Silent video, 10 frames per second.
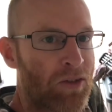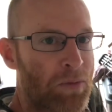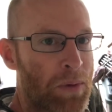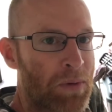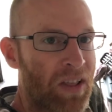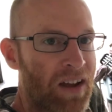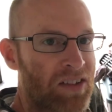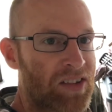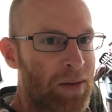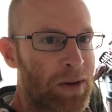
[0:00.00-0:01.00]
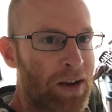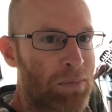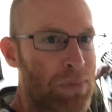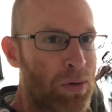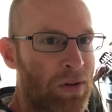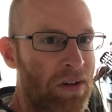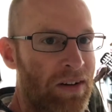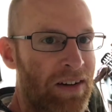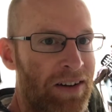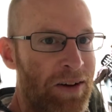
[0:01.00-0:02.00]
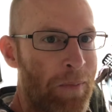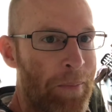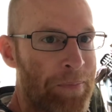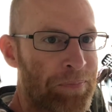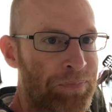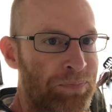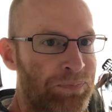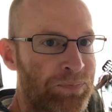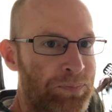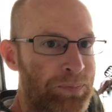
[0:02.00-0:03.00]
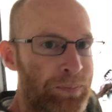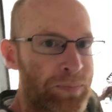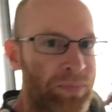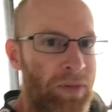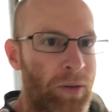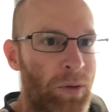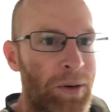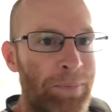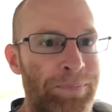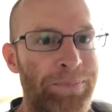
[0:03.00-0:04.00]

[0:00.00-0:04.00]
Remember last time I got poured on out here? Well,